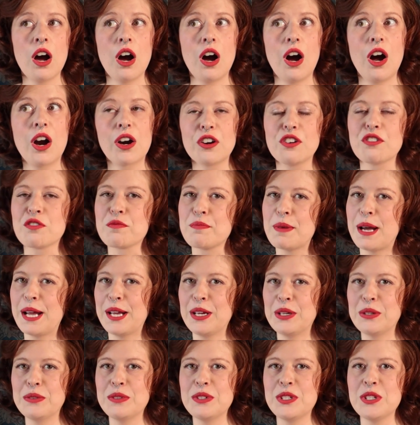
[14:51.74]
are of
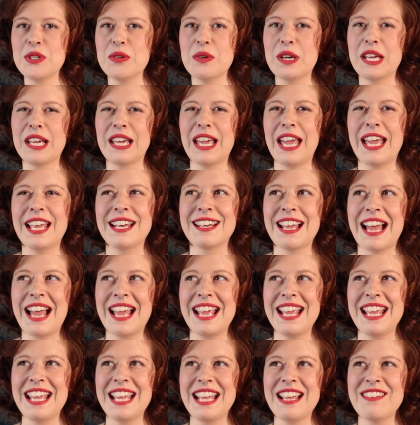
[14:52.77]
my own doing. And
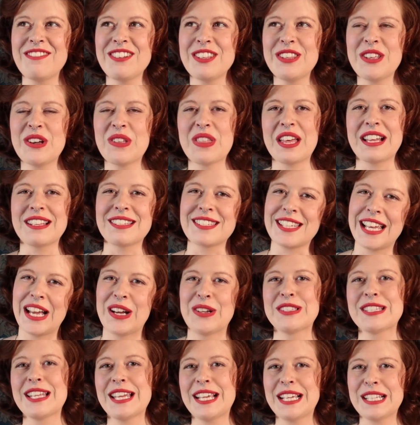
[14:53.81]
even though that
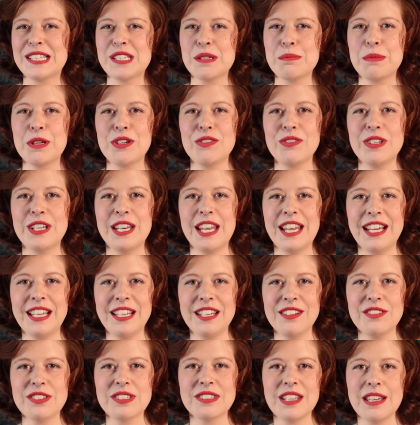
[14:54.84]
sounds like it's a bit of a
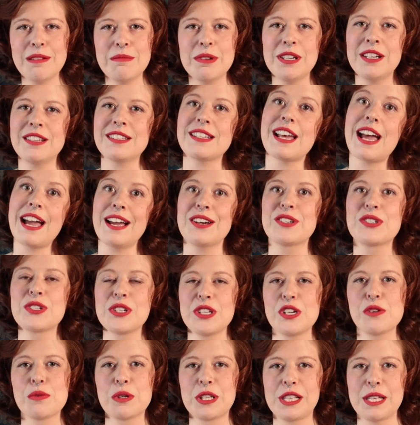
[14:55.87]
negative statement, it's
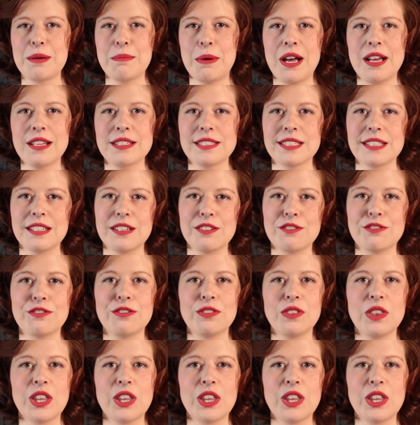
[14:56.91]
actually really positive.